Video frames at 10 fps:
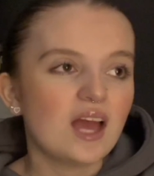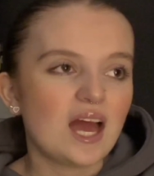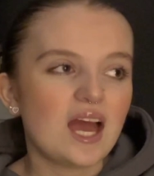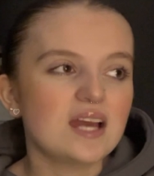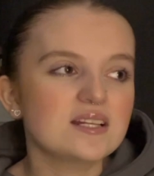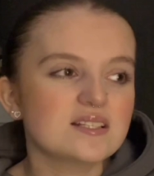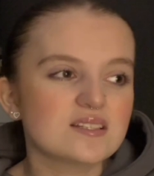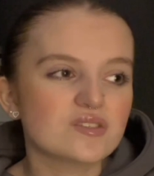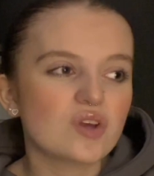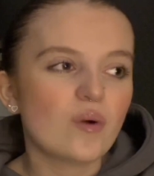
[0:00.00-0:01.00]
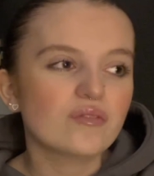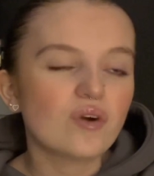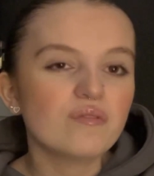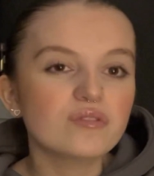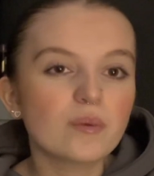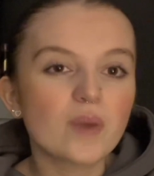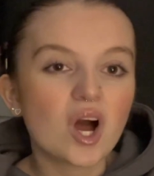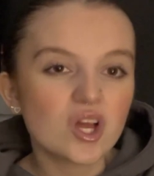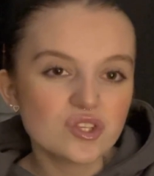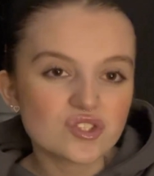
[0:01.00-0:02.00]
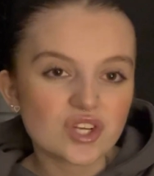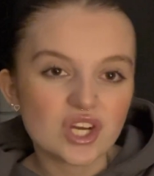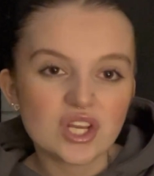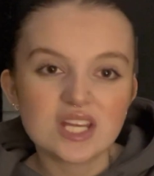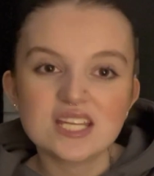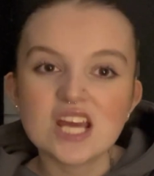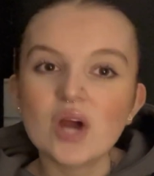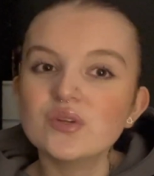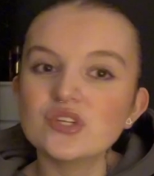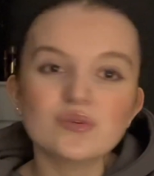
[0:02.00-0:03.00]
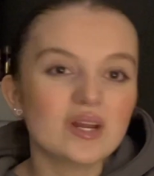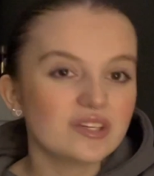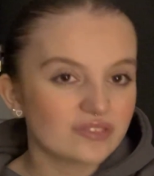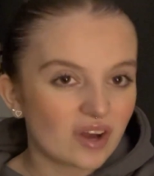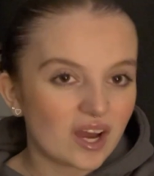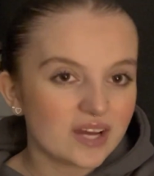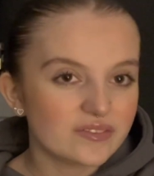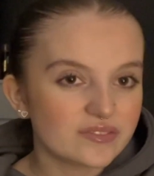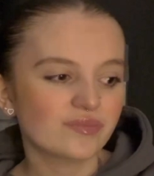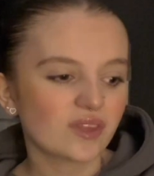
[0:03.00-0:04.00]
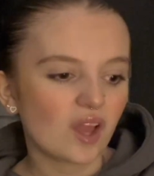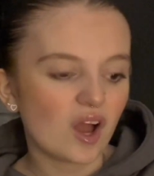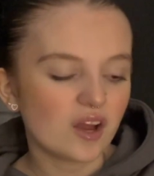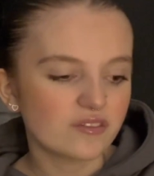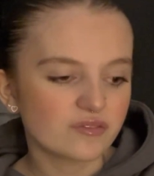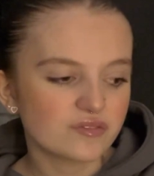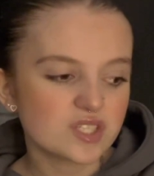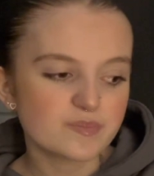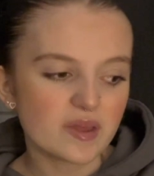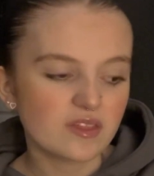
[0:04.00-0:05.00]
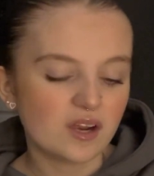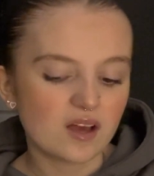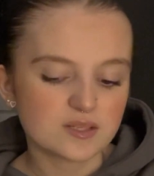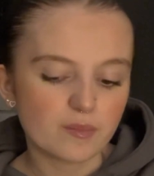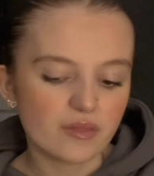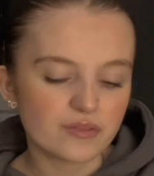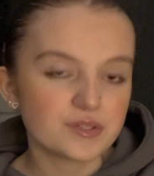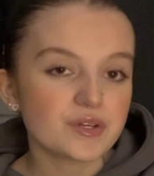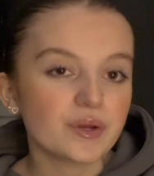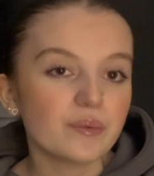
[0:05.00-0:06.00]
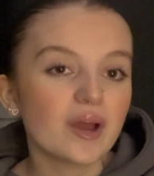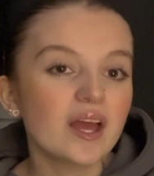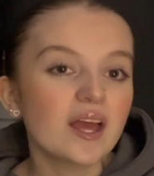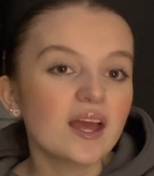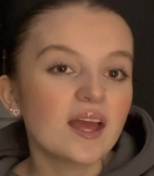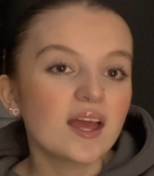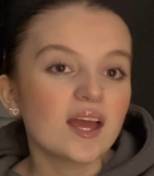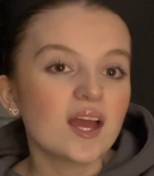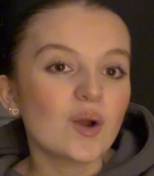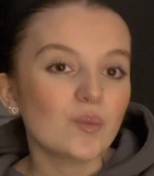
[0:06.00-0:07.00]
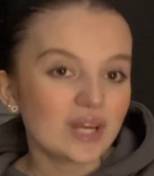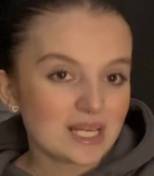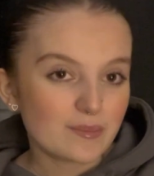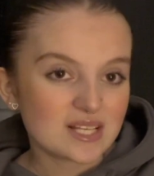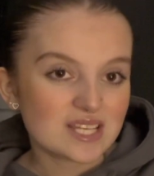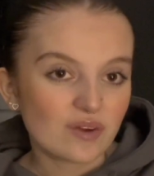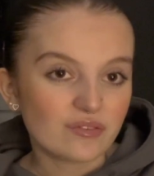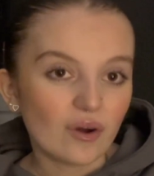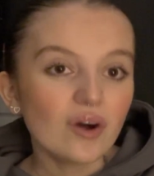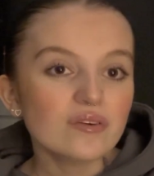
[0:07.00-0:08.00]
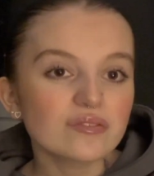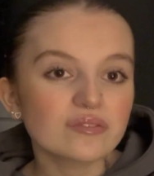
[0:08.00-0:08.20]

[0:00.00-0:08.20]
And so I've gone from 100 down to 25. I've spent the last month or two weaning myself off.